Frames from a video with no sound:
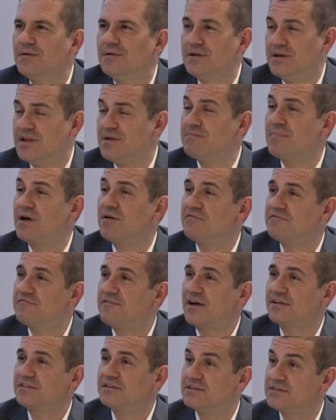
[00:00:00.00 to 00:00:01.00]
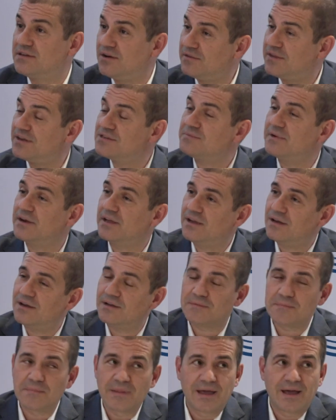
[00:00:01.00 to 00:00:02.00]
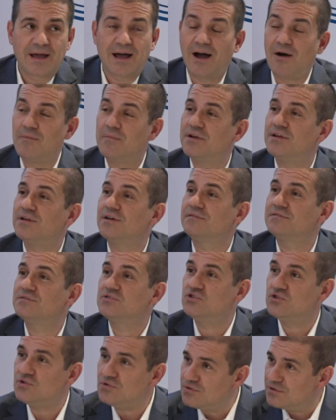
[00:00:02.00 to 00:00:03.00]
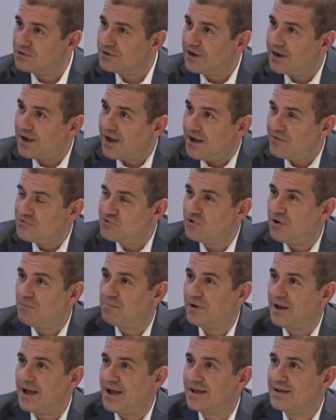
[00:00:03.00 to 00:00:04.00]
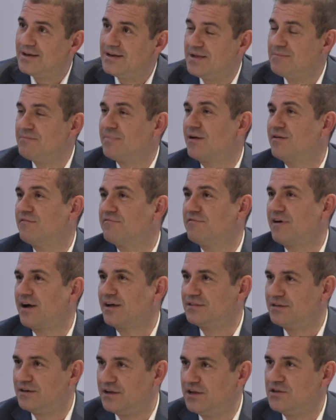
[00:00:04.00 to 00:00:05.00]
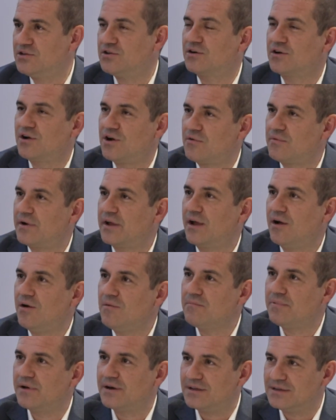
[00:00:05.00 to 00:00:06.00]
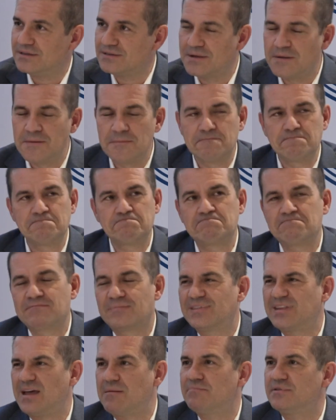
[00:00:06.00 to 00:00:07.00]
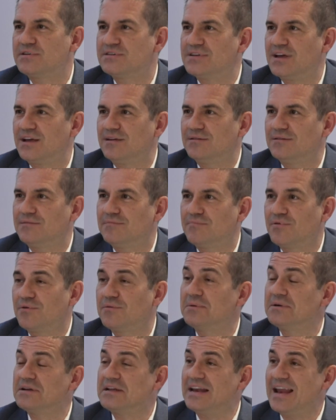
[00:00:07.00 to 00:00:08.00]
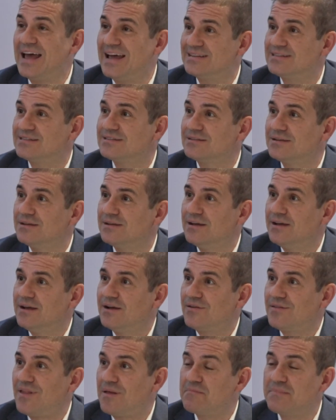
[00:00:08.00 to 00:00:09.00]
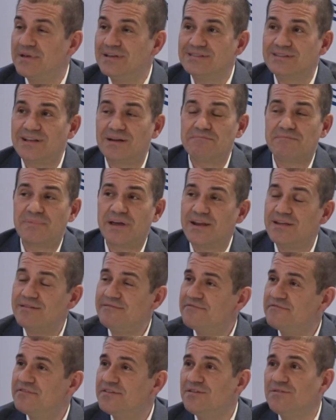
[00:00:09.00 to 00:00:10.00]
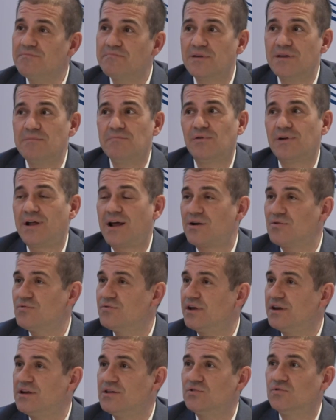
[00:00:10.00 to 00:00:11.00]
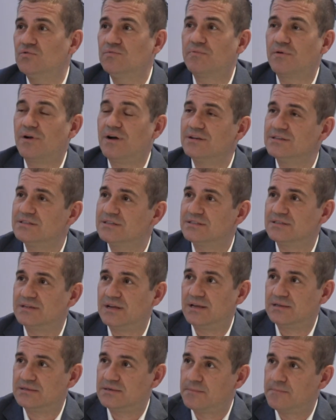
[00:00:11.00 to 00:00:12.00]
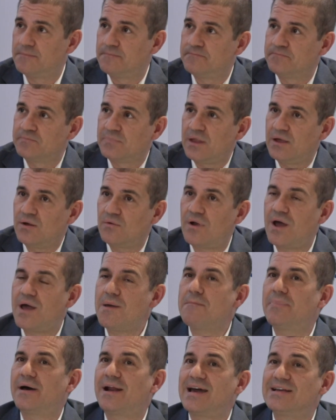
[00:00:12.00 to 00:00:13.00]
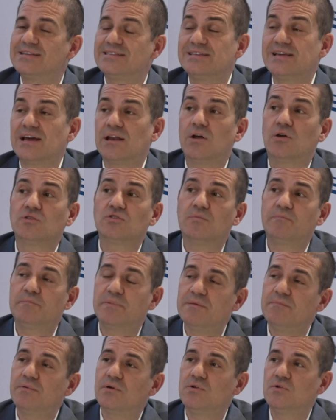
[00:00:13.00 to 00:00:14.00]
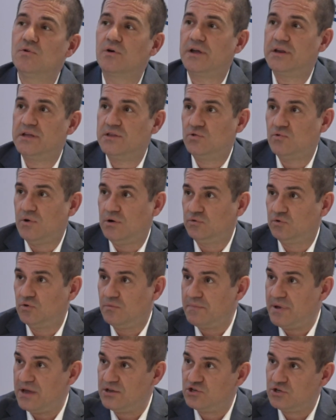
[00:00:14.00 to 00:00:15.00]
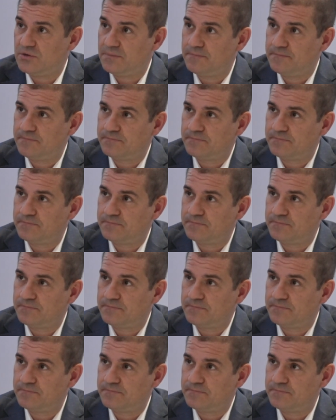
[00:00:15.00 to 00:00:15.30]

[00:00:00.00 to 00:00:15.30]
lean manufacturing. Say, oh, that's very good. How many of you have you applied lean manufacturing in your current companies? 10%, probably less. That means that very few people are looking into processes, right? But I see a lot of people looking into automation,